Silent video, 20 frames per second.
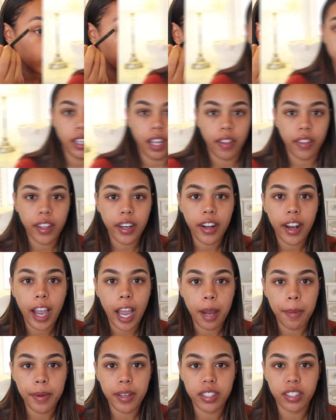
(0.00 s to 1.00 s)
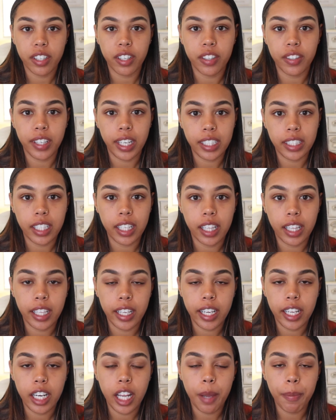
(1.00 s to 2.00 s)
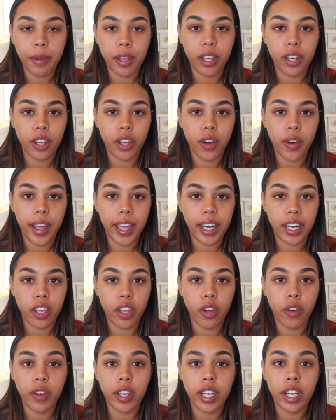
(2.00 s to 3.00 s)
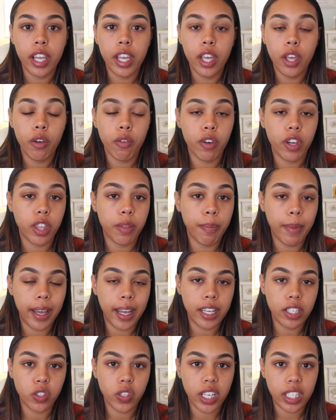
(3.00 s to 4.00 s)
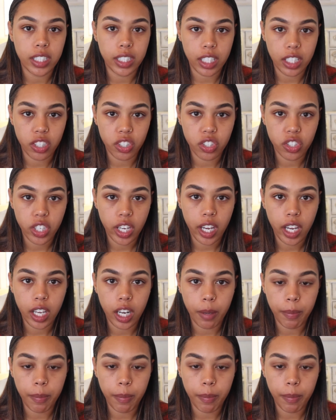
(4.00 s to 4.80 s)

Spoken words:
Now that our eyebrows are all nice and clean, I'm going to go ahead and go in with my transition shade.